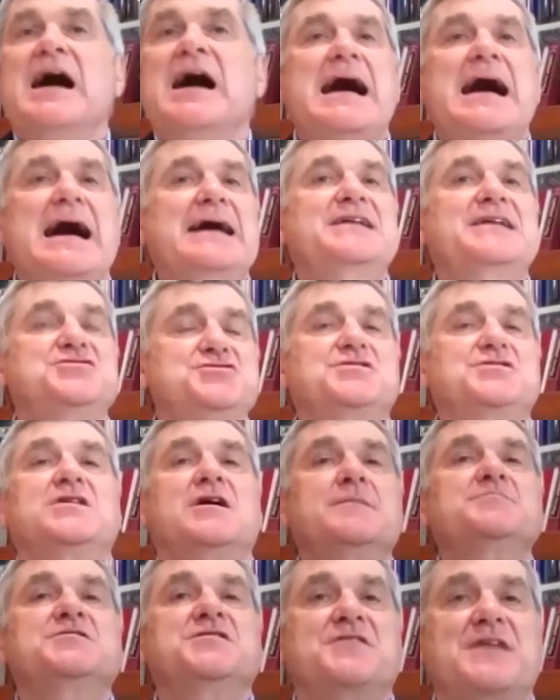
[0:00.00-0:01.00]
How did you
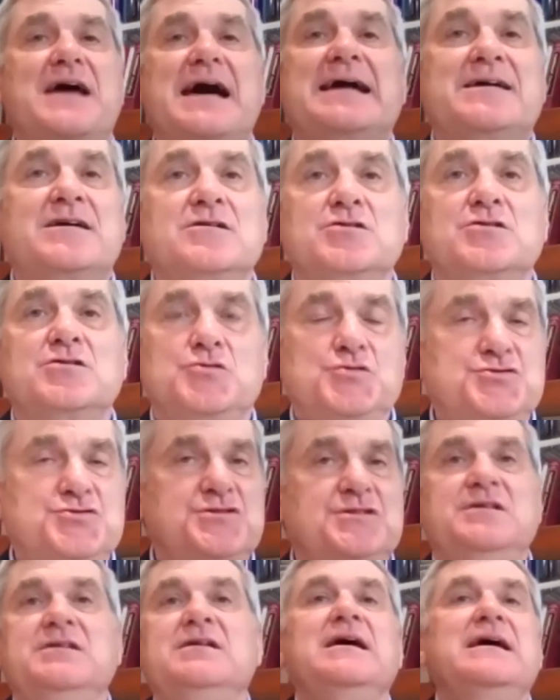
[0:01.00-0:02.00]
come to that
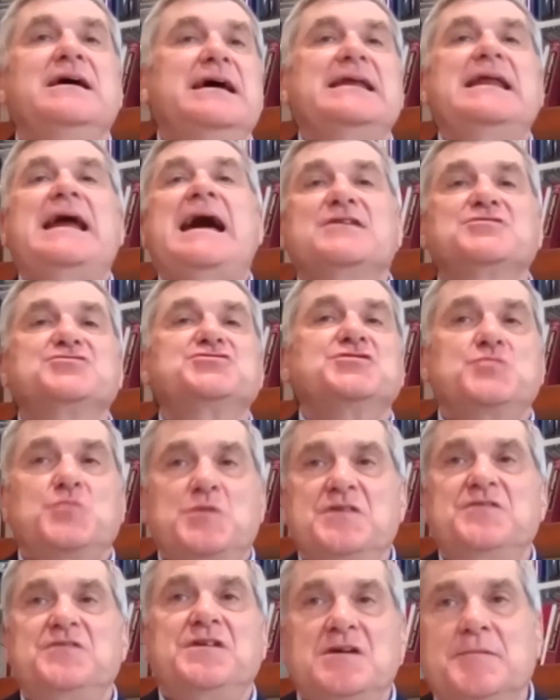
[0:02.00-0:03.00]
conclusion, and how should
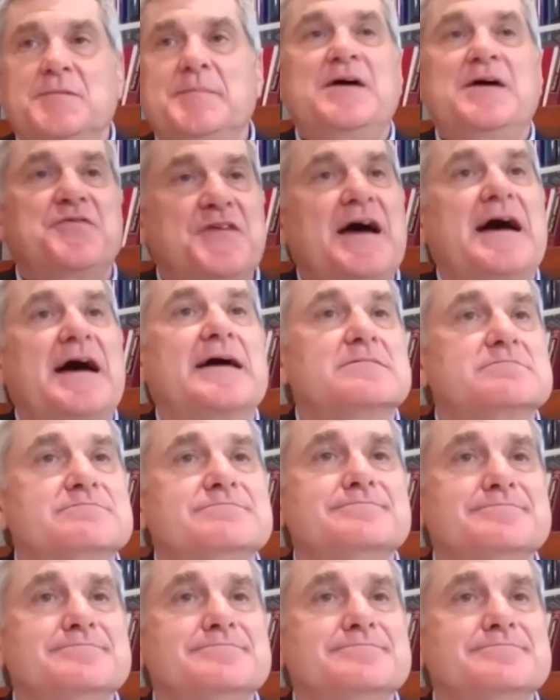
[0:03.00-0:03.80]
we think about that?